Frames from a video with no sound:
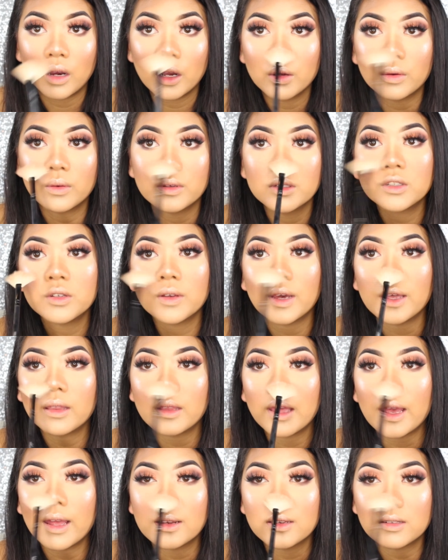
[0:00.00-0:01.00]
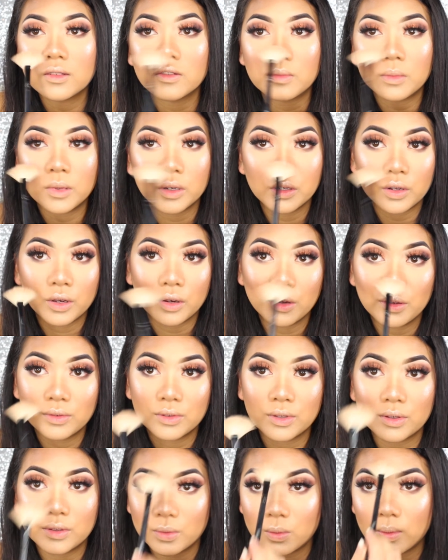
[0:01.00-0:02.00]
I always do it at the end of my
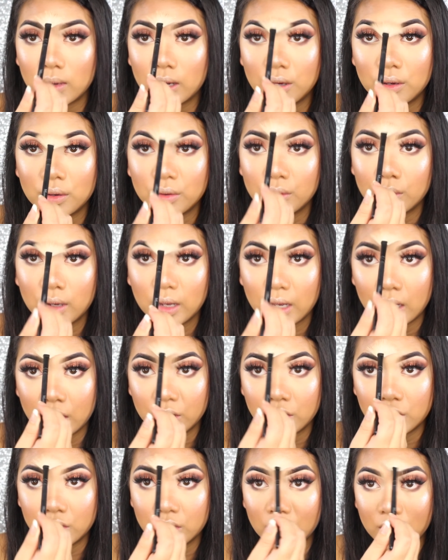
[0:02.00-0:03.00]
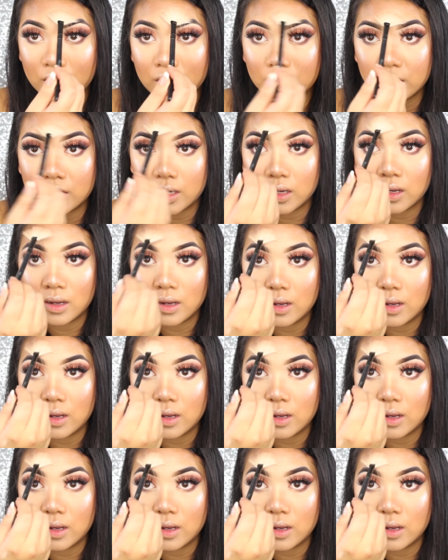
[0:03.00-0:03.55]
nose as well, and just